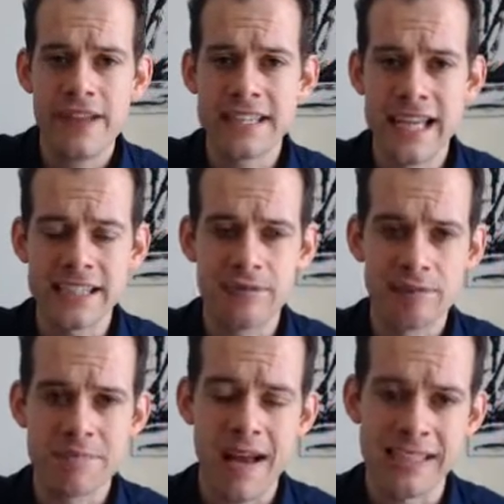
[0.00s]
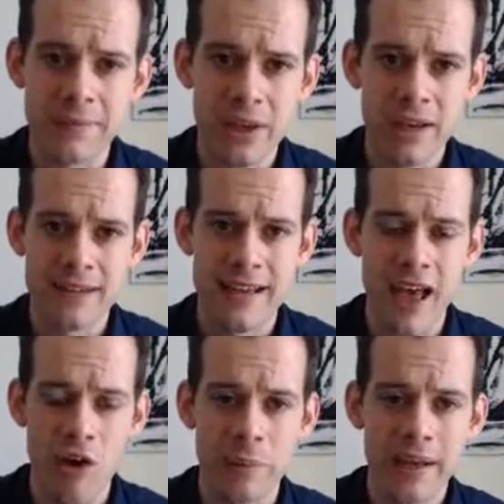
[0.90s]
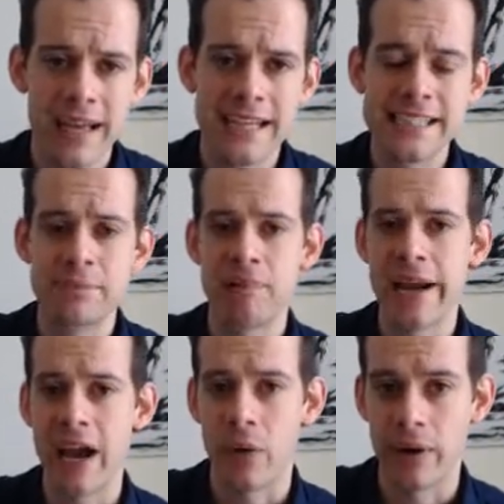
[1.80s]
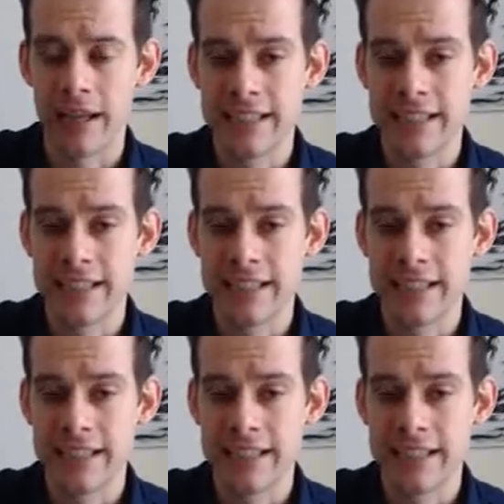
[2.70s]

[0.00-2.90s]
this sense of responsibility to help is spread out,